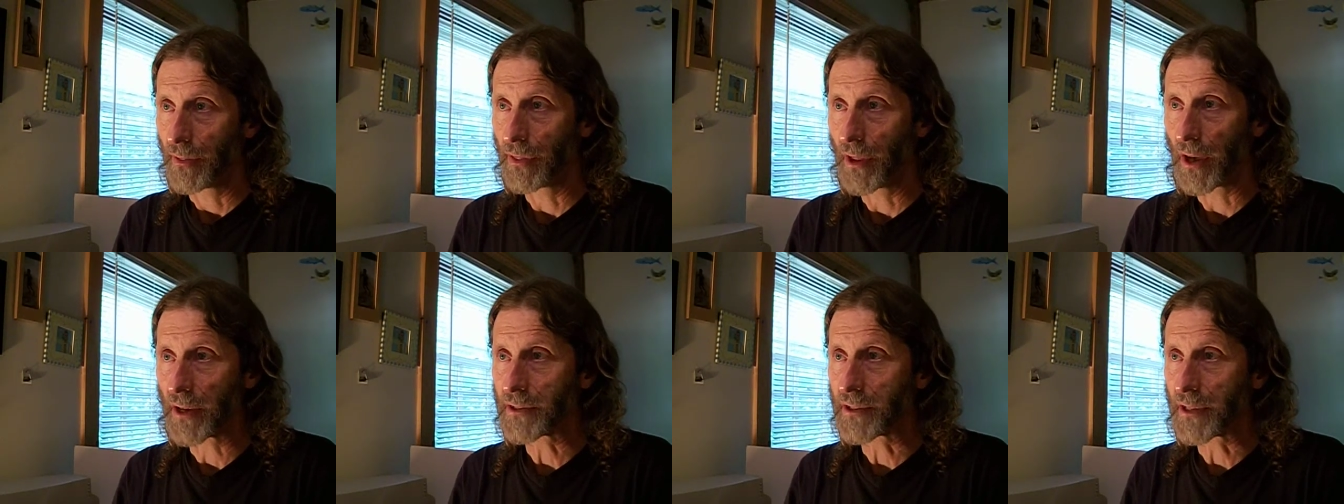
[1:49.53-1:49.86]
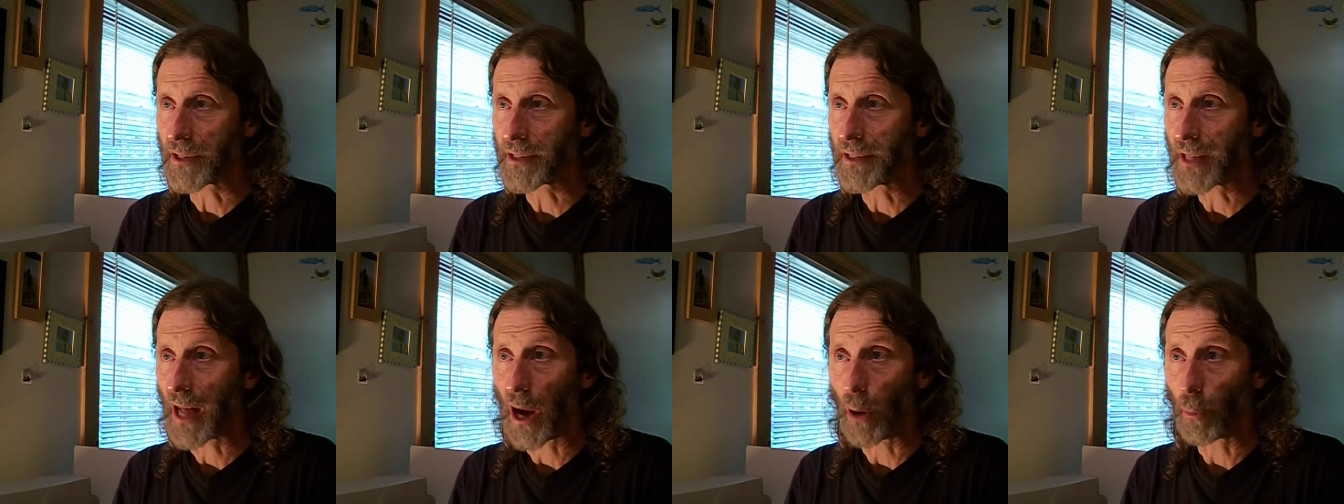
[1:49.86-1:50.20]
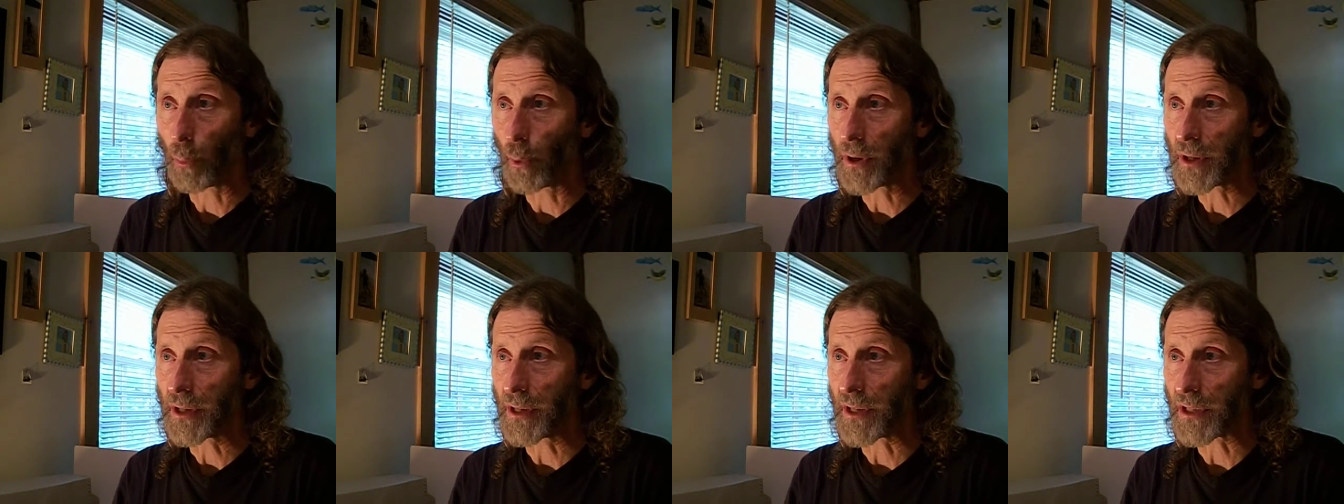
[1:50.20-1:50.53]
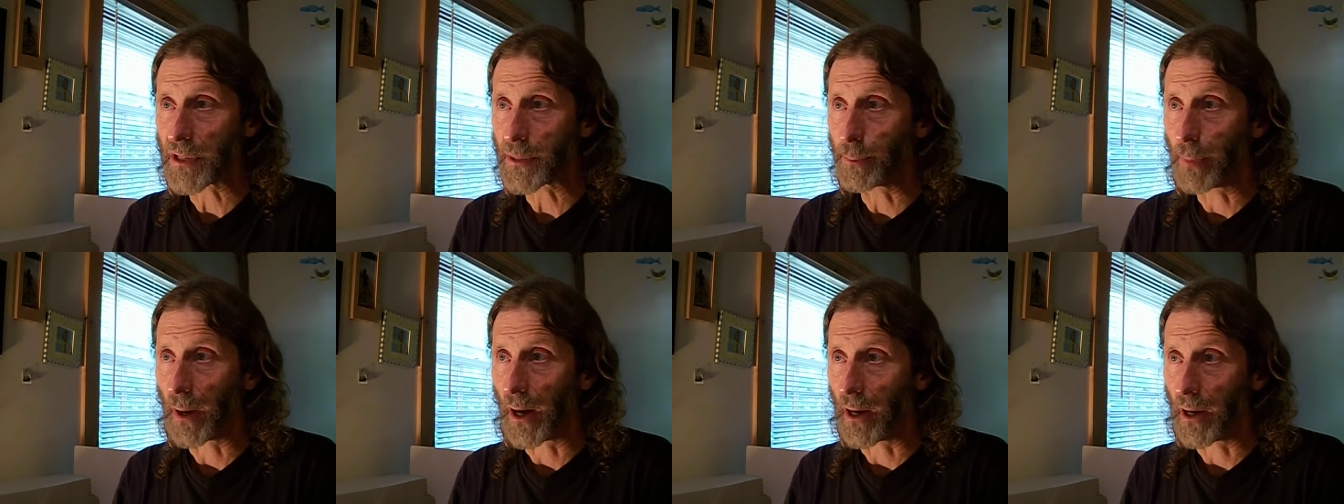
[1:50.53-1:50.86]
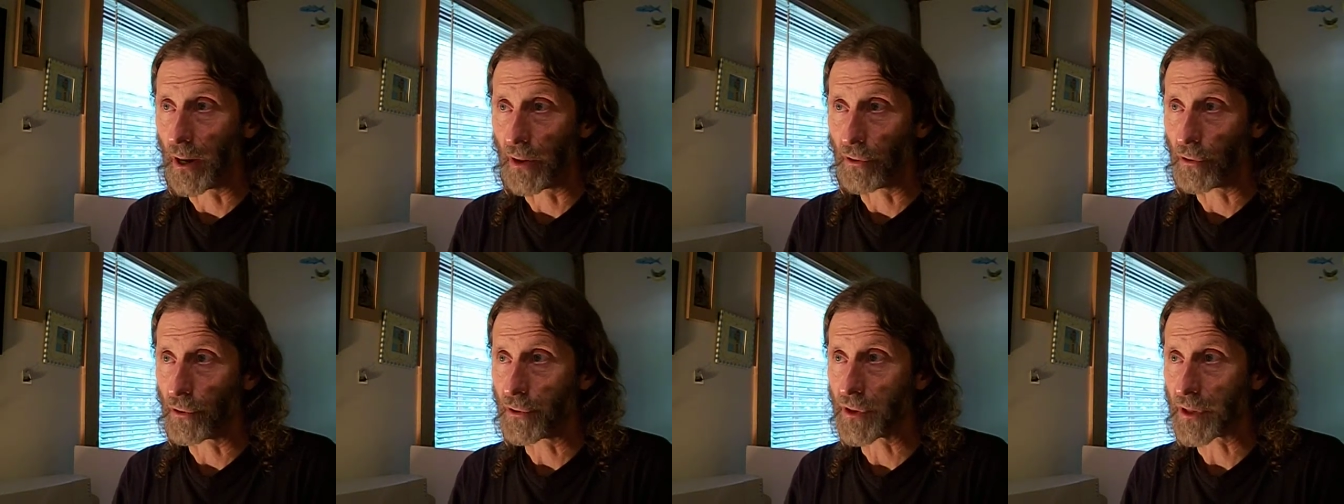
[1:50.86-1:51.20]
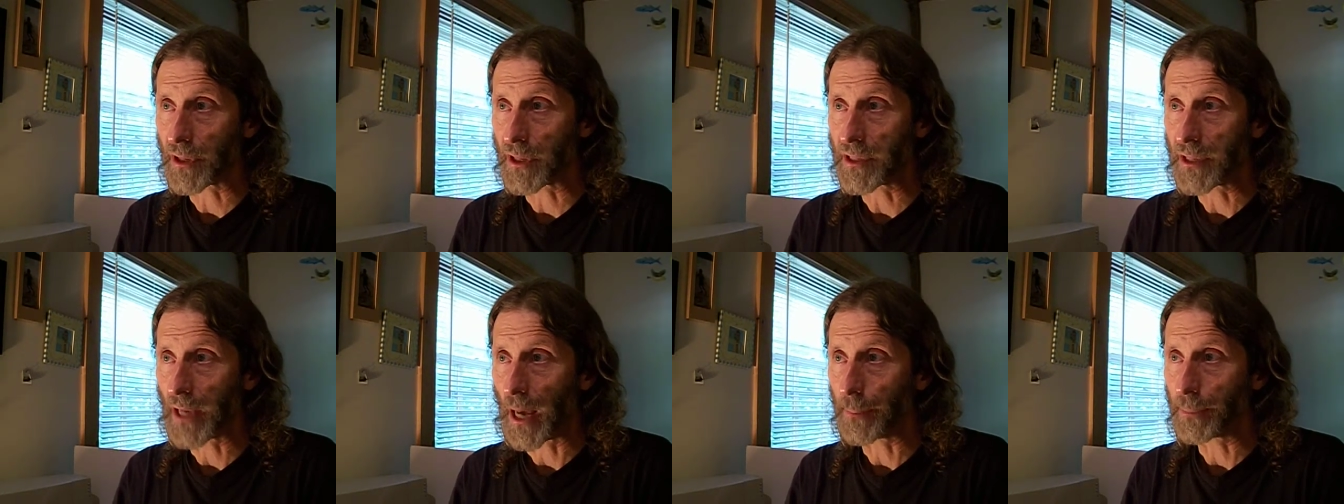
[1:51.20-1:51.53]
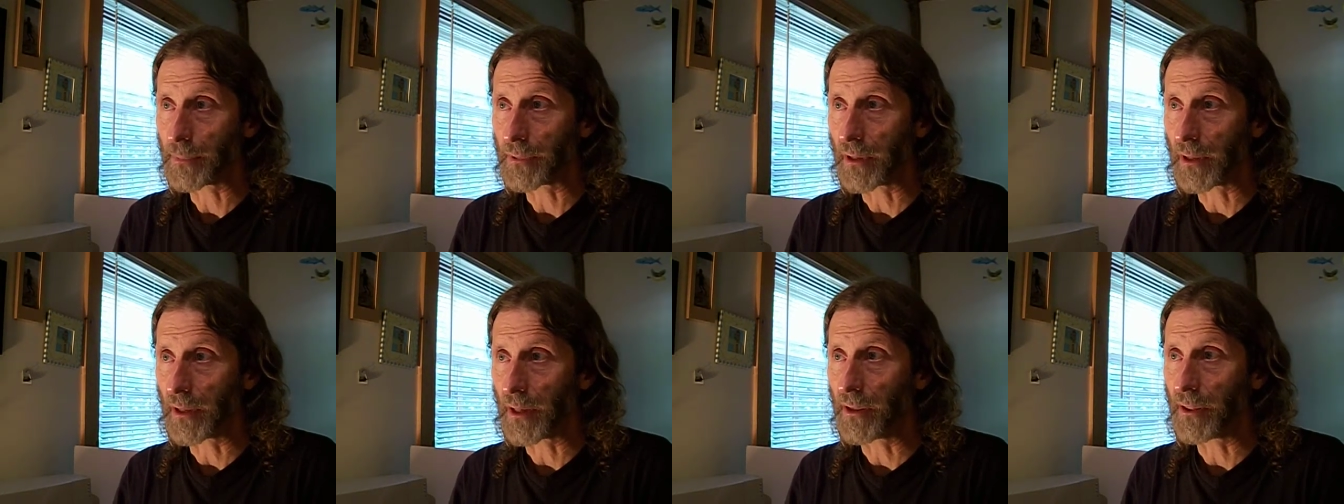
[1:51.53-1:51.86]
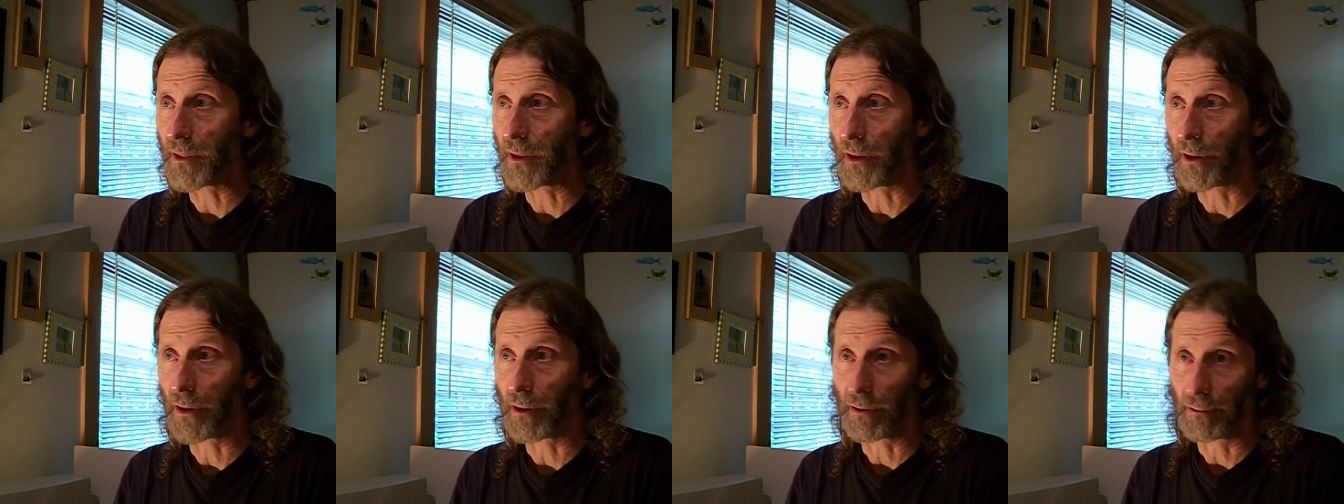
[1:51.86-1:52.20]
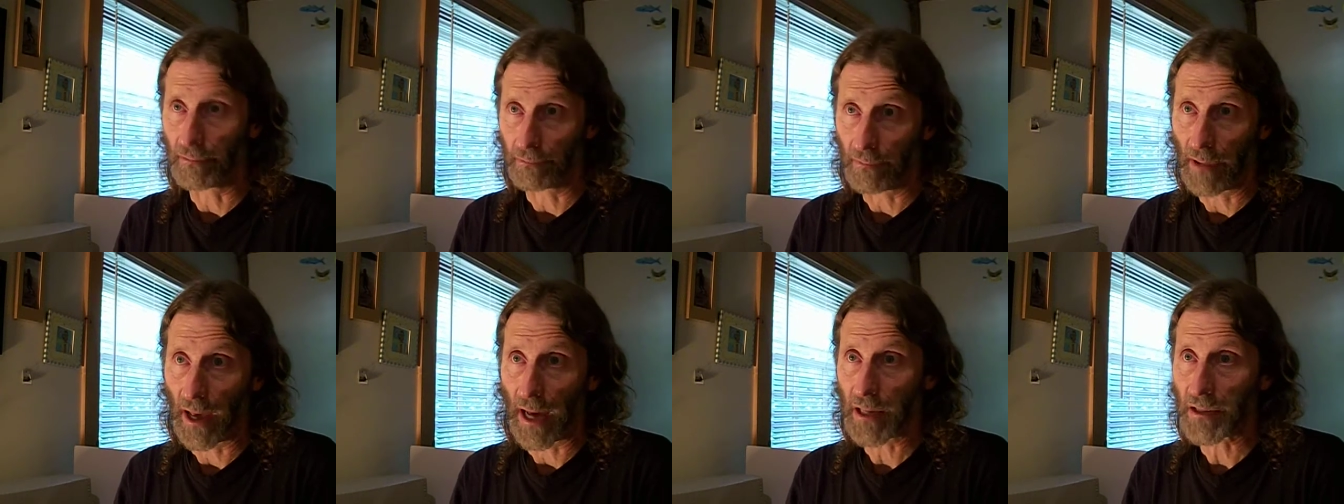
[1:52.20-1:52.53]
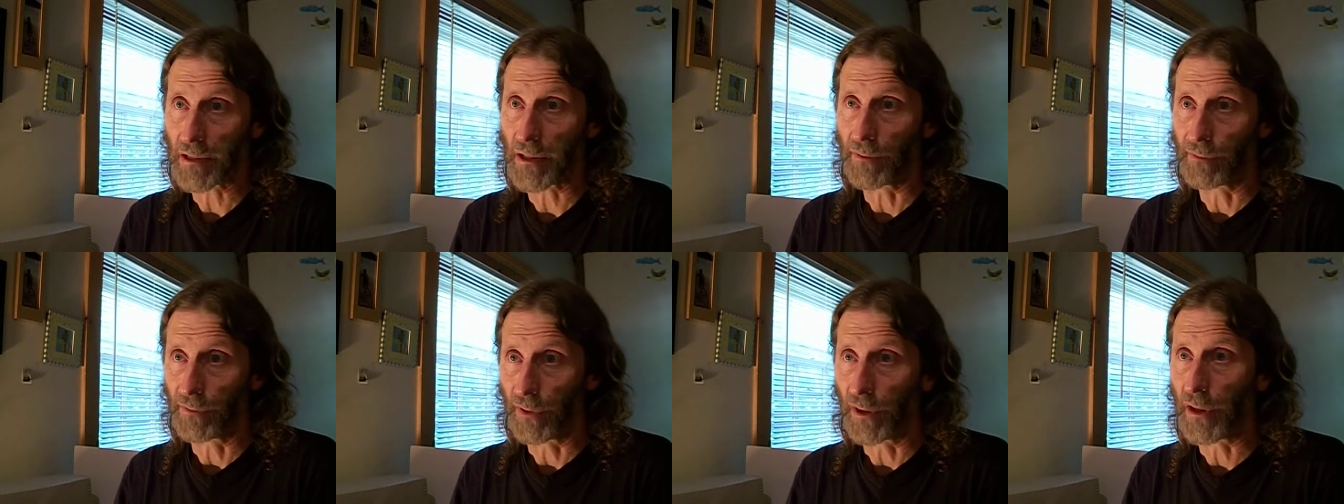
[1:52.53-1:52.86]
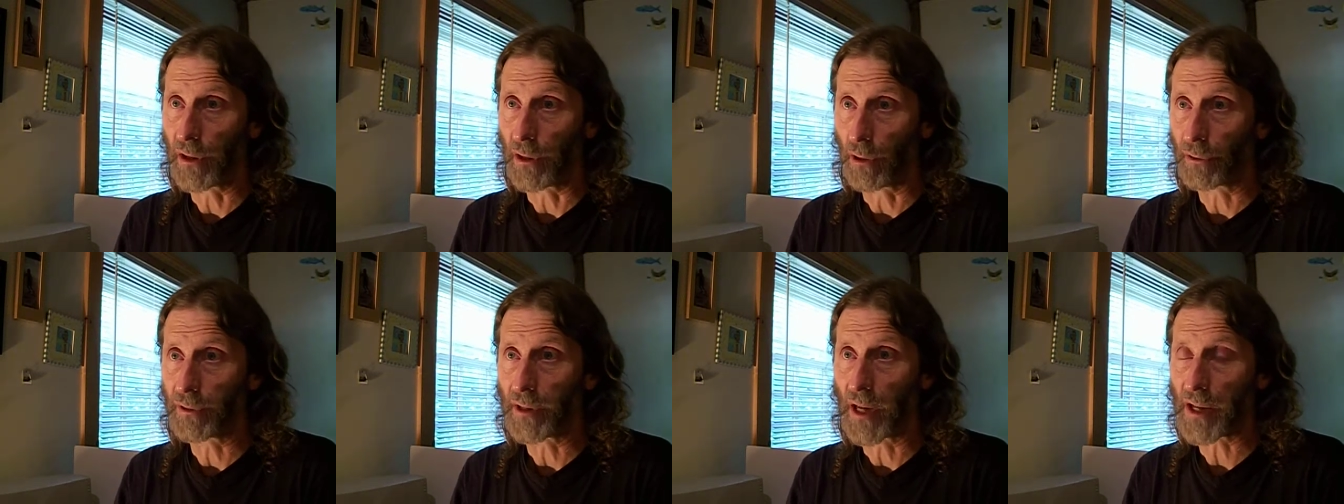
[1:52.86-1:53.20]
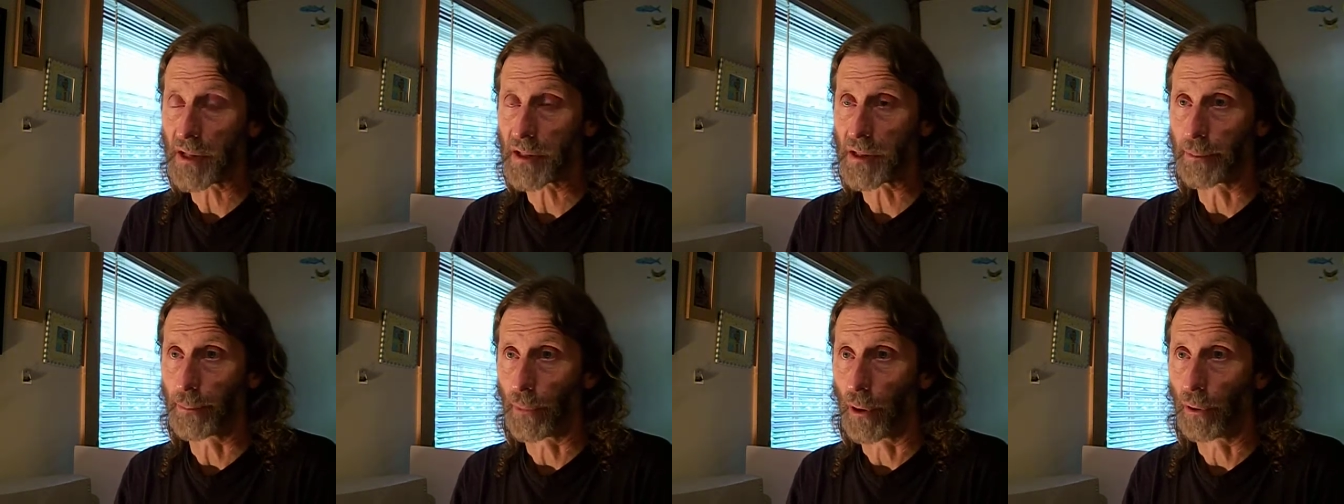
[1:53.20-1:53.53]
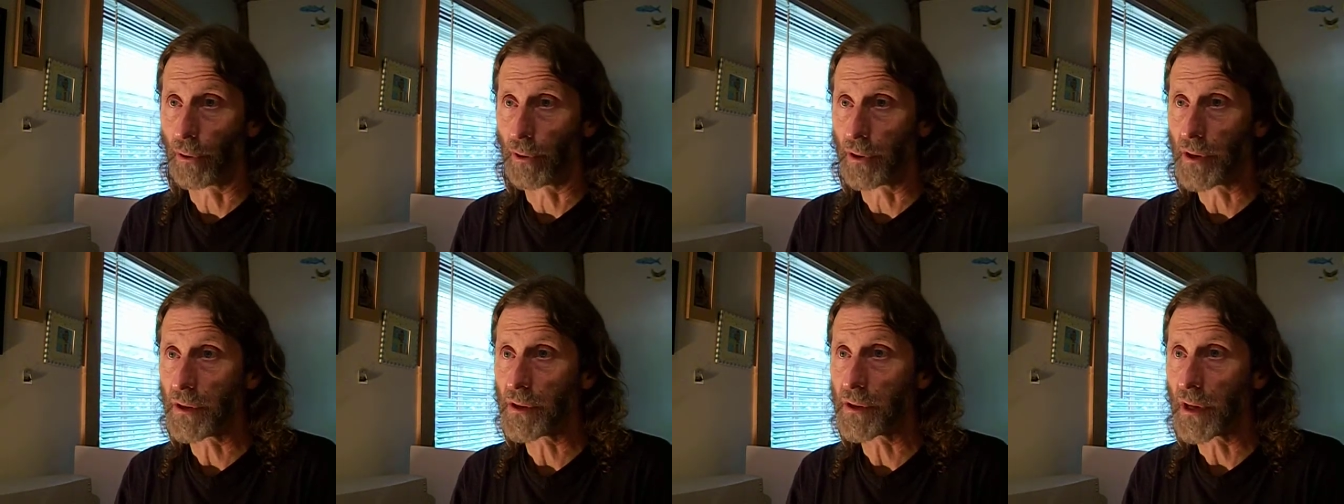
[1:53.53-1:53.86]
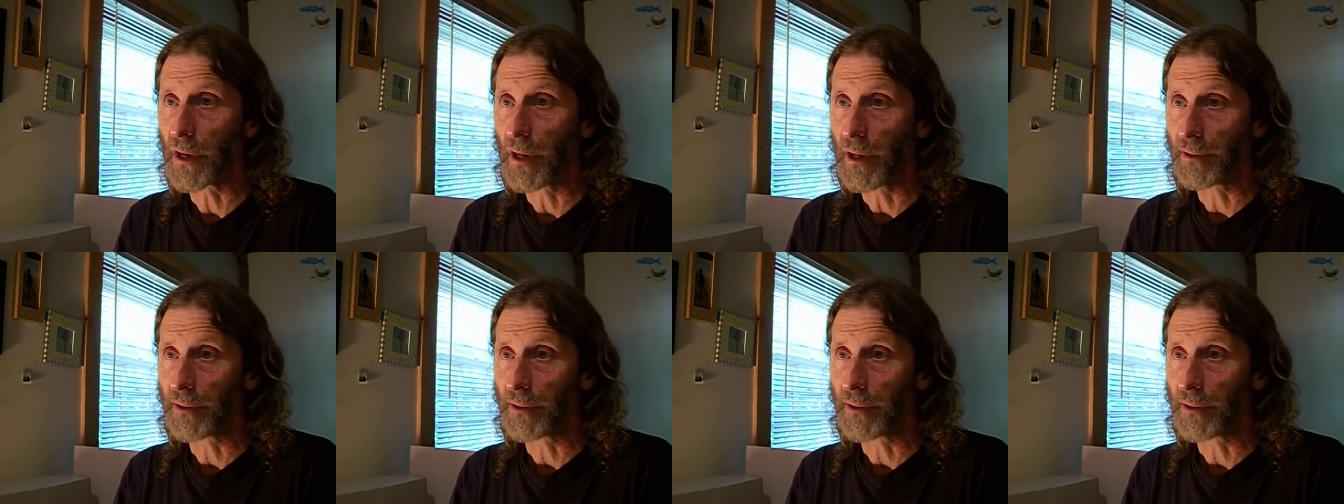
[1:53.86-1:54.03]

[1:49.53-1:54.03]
Thus, it's not witnessed by others except in their exit video testimonies